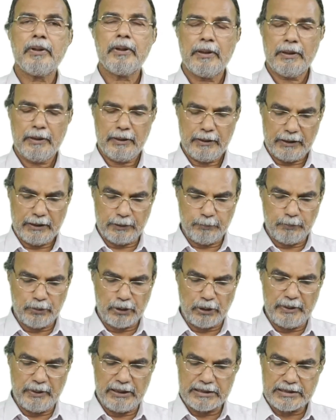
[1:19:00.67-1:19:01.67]
And
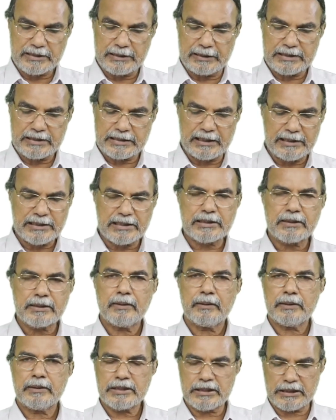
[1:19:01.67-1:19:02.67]
bromine is at 6.
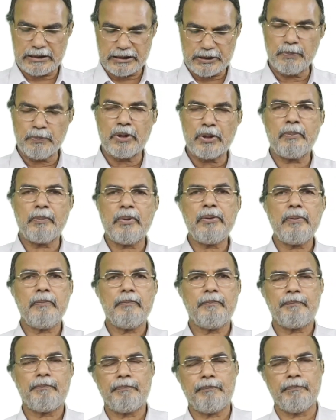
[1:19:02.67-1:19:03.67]
6 bromo.
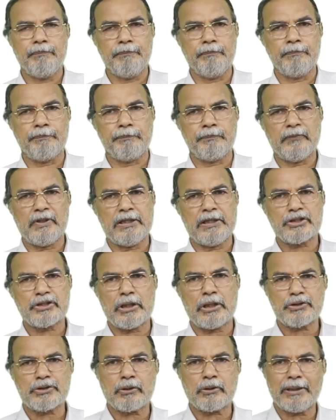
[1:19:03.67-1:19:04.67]
That is
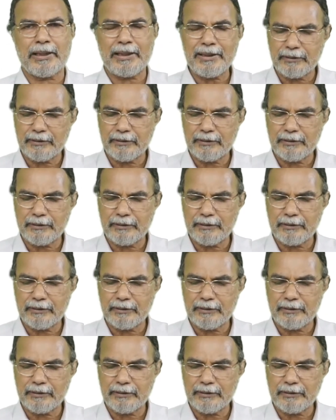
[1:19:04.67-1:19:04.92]
also correct.